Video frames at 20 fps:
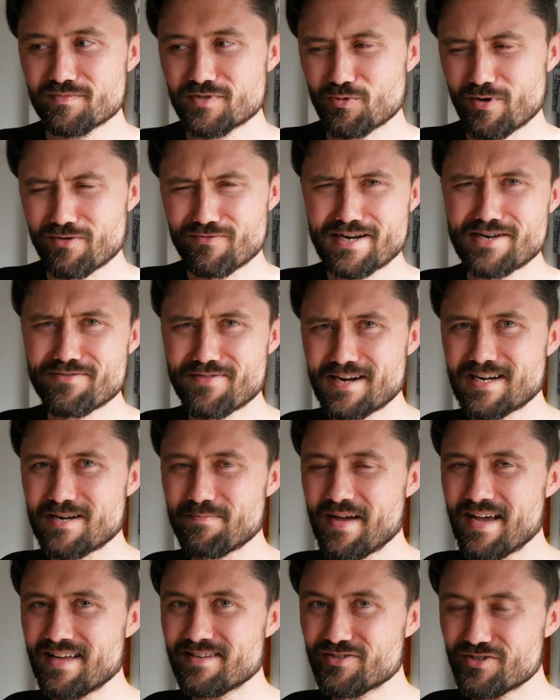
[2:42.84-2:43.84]
So I really
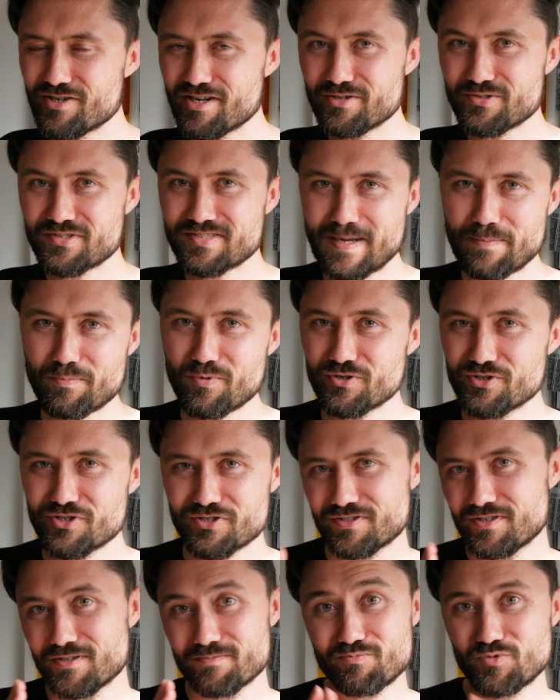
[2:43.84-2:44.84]
recommend, you know, separate
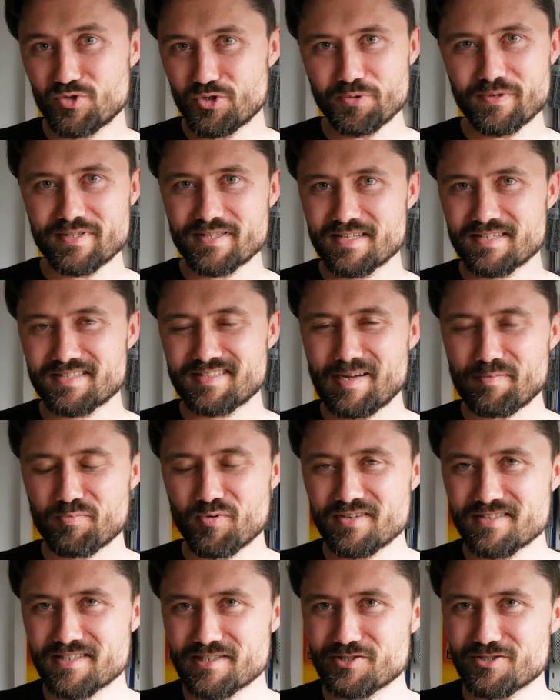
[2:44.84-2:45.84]
just to doing this step
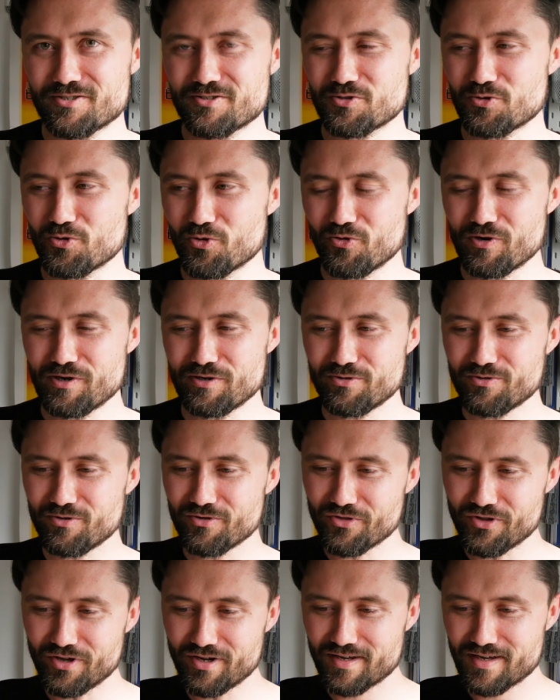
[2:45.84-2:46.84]
printing tutorial,
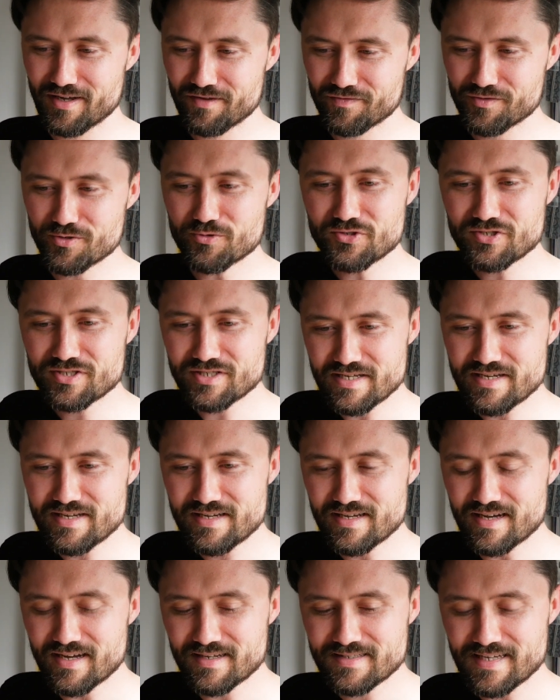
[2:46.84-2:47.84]
that if you
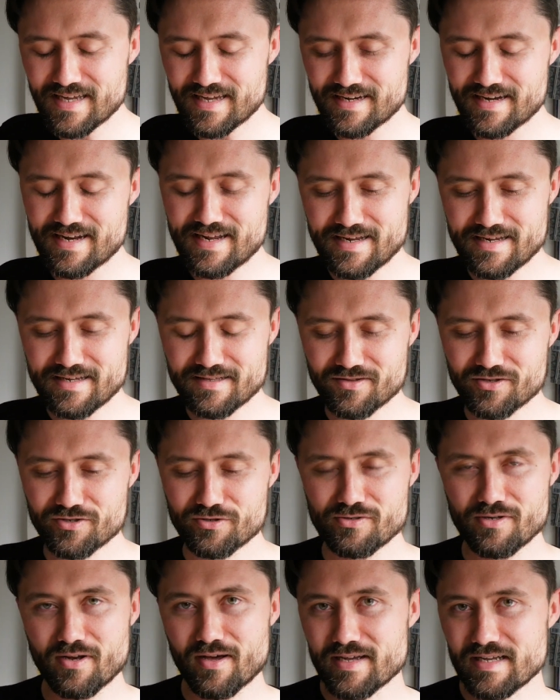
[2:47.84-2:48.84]
see a technique that
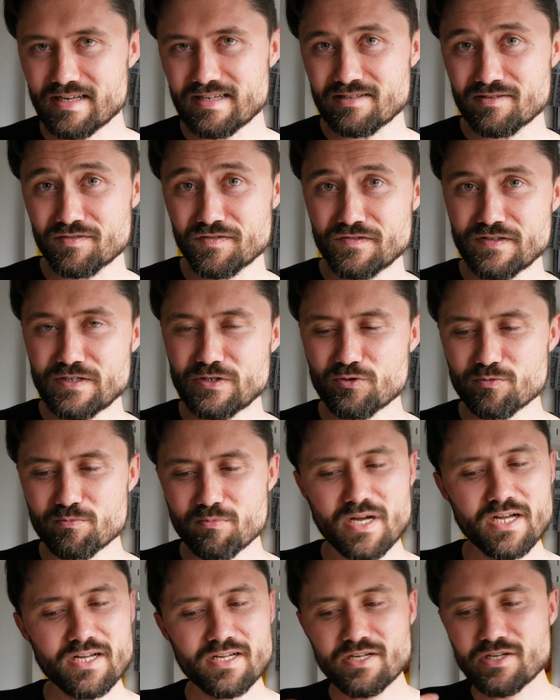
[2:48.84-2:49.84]
you like in a
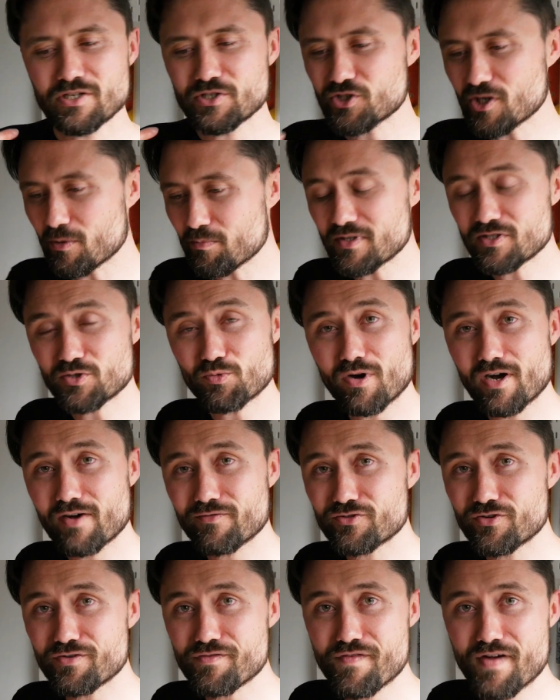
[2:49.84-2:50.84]
film, jump into
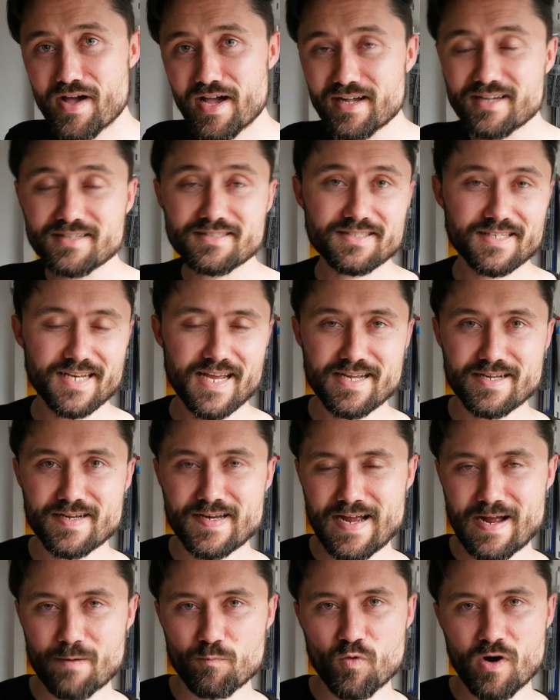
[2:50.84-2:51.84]
After Effects, take a
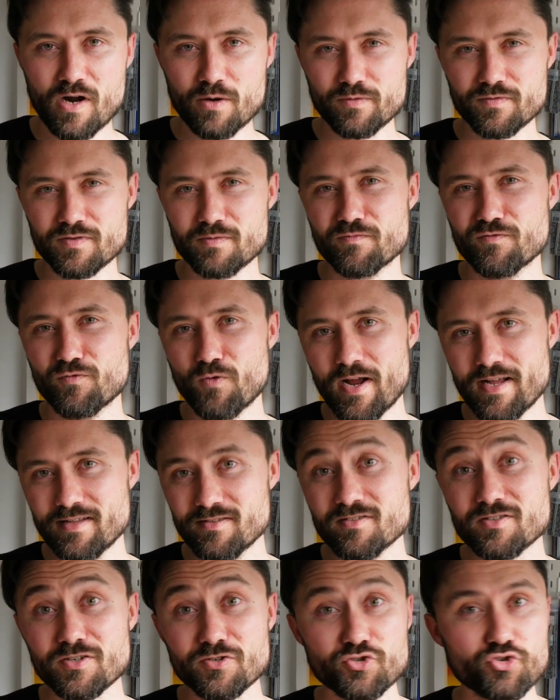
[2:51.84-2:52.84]
camera out with some
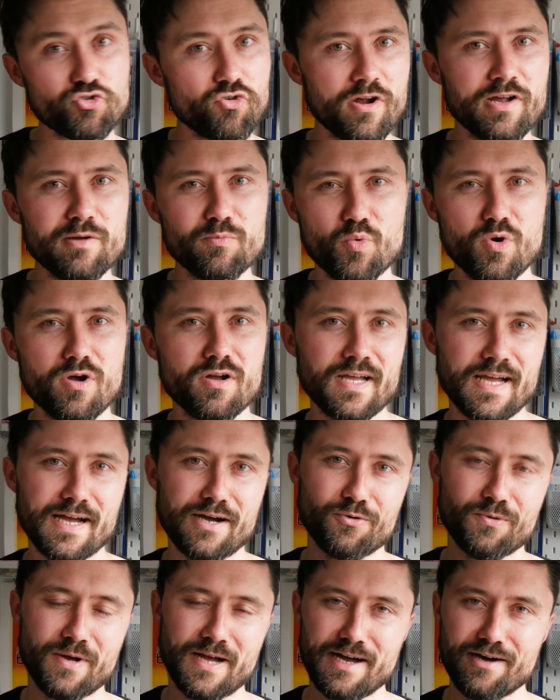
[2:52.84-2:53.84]
friends and try and work
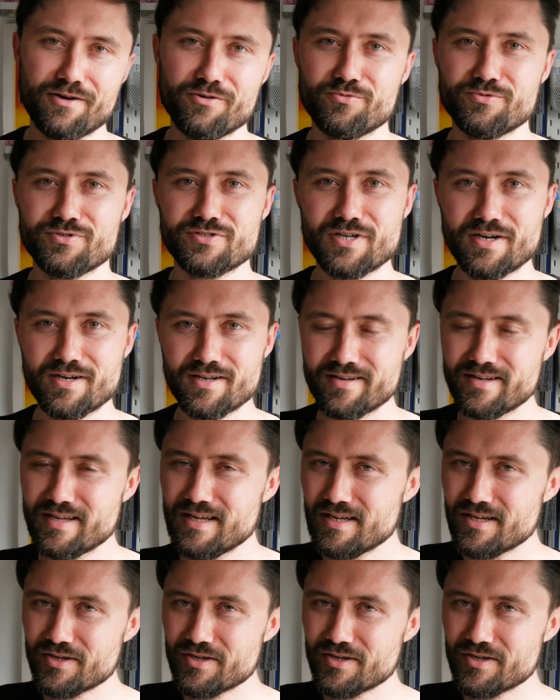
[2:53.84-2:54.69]
out how it was done.